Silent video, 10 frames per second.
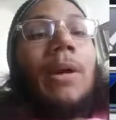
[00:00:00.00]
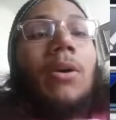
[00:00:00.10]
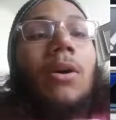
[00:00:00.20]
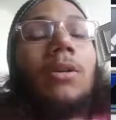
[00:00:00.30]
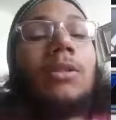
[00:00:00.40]

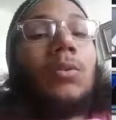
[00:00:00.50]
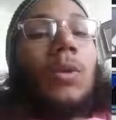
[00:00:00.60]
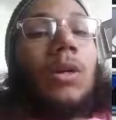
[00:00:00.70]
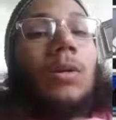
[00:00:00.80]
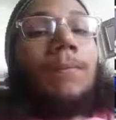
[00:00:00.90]
hearts as
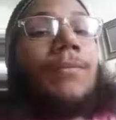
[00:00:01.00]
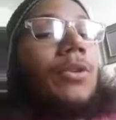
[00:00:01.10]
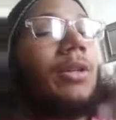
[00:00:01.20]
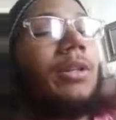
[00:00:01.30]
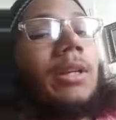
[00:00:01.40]
well. You
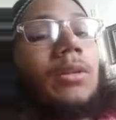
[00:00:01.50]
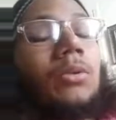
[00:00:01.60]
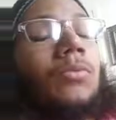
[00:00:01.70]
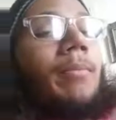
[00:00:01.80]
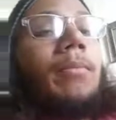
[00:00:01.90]
can get those
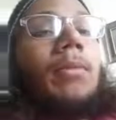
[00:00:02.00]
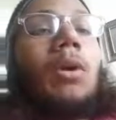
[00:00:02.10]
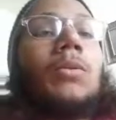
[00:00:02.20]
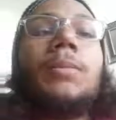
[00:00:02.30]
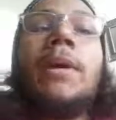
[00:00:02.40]
from
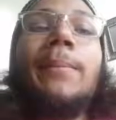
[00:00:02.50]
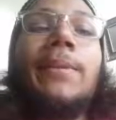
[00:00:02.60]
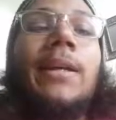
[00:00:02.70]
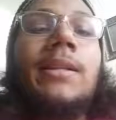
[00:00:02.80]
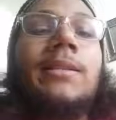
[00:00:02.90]
Cone's Mega
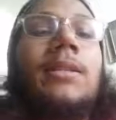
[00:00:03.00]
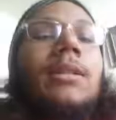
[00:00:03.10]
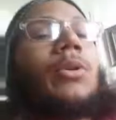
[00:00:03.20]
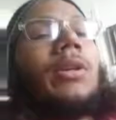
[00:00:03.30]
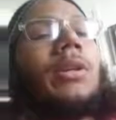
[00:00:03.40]
Bonanza.
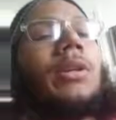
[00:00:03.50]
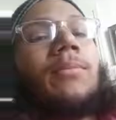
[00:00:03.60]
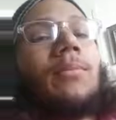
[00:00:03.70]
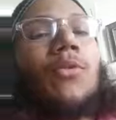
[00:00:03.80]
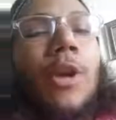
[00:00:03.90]
You can get them
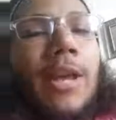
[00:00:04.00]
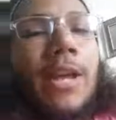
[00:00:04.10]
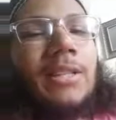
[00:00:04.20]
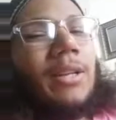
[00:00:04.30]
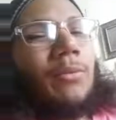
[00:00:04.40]
from
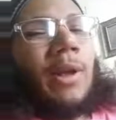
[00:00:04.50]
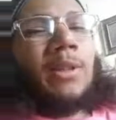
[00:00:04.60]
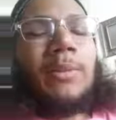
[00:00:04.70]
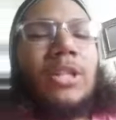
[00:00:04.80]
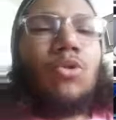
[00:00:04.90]
raids. They
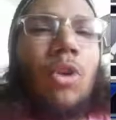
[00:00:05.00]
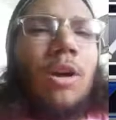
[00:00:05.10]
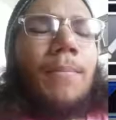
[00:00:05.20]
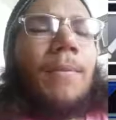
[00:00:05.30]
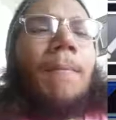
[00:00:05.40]
randomly drop.
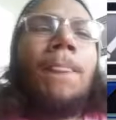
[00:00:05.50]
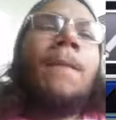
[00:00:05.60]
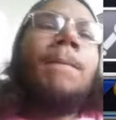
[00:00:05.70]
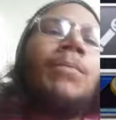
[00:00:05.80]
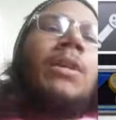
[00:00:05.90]

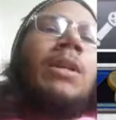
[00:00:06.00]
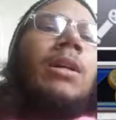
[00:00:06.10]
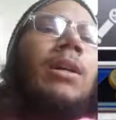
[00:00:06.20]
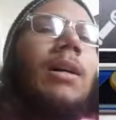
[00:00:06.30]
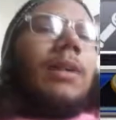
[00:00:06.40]

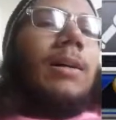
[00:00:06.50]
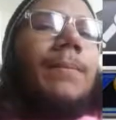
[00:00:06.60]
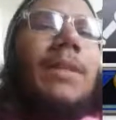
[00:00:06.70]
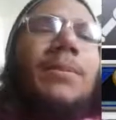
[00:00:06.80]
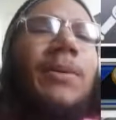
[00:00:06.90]

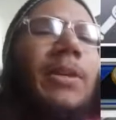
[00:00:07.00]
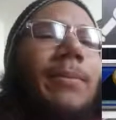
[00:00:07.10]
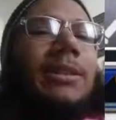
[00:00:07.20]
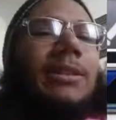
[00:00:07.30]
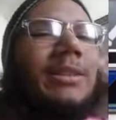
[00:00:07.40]
It's pretty
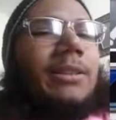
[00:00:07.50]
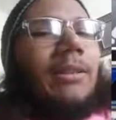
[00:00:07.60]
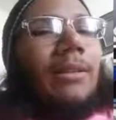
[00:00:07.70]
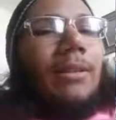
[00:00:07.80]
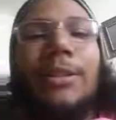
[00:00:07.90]
much just
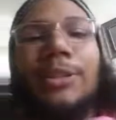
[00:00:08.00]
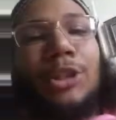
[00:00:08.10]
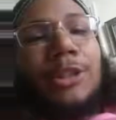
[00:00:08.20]
RNG.